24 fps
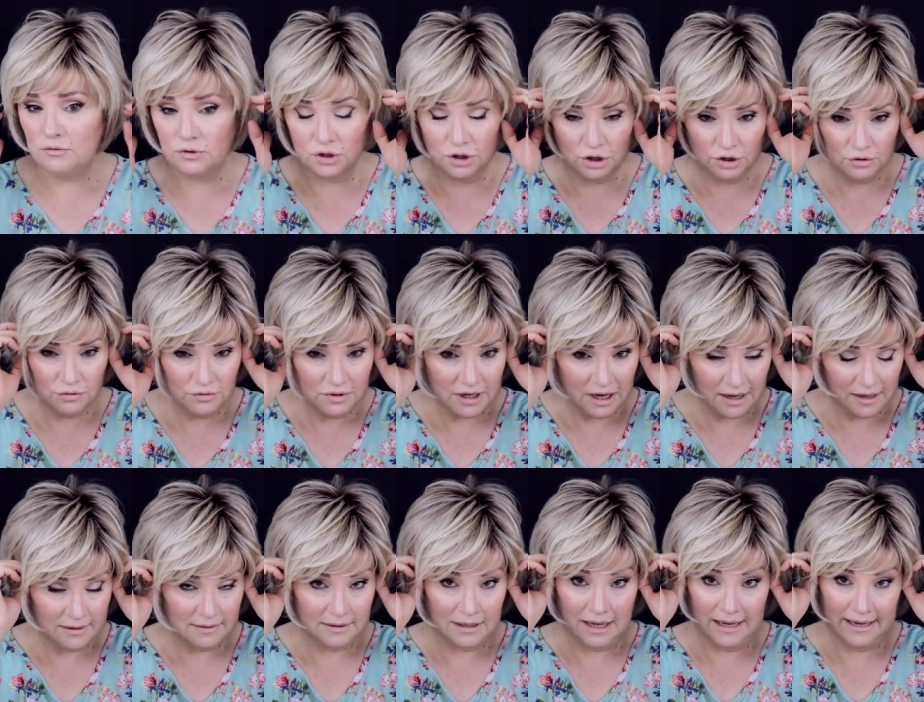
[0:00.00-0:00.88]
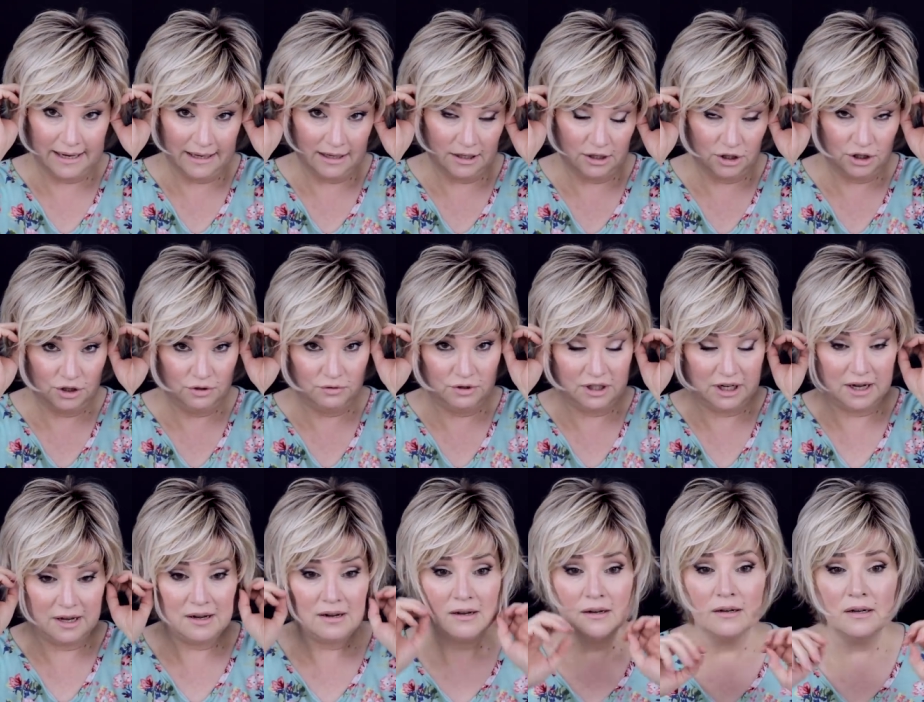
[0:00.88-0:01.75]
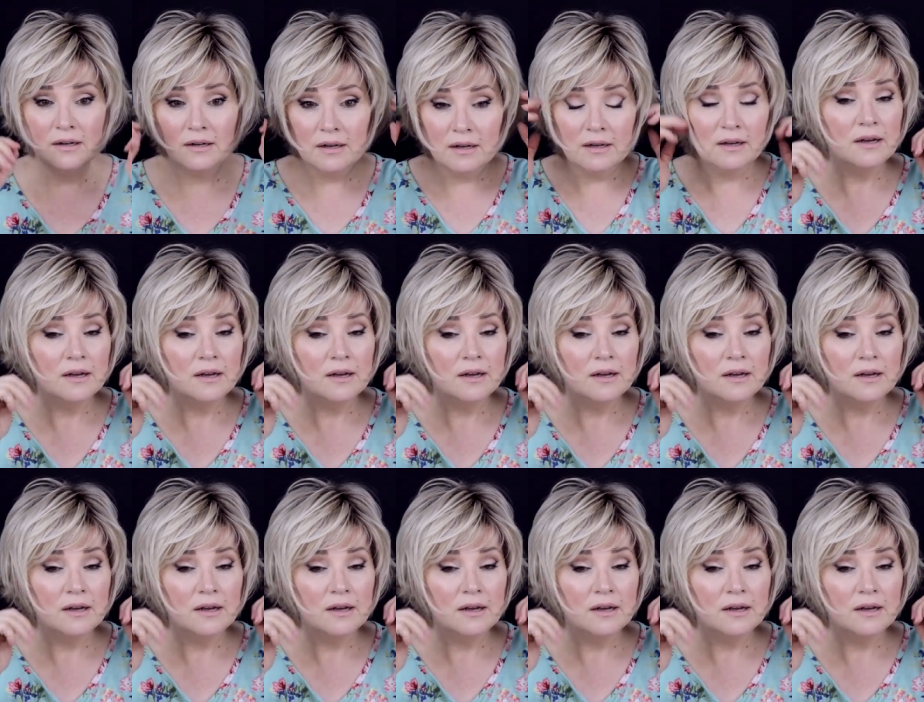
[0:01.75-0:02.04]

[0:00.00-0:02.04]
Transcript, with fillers: do not like to tuck,